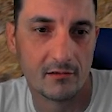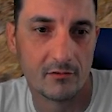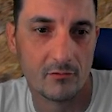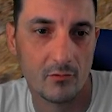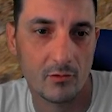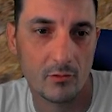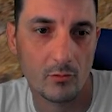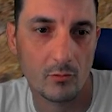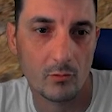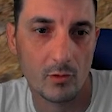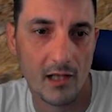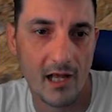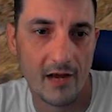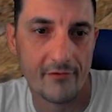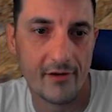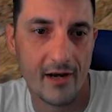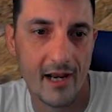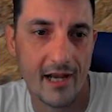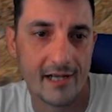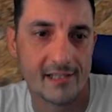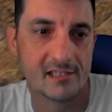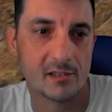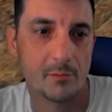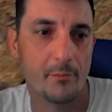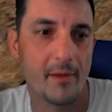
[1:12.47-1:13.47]
will have an
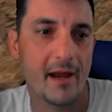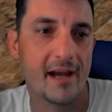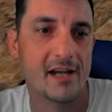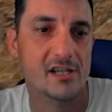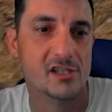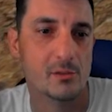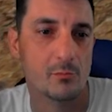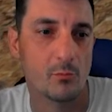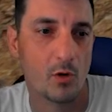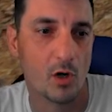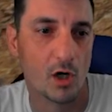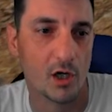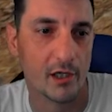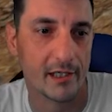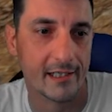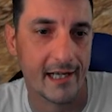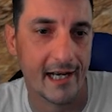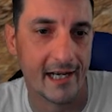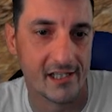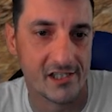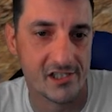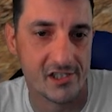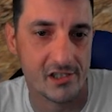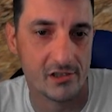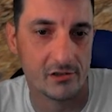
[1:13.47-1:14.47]
exclamation mark
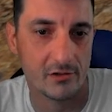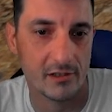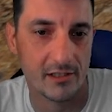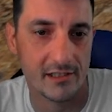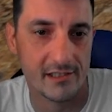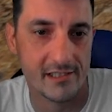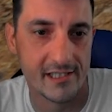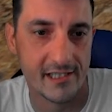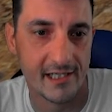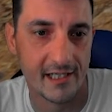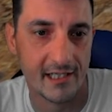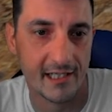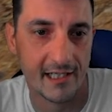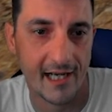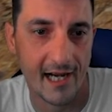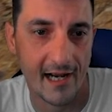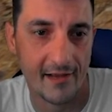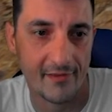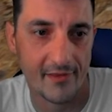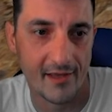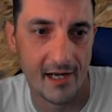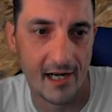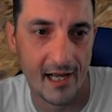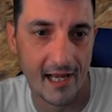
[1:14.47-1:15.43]
next to it to indicate that,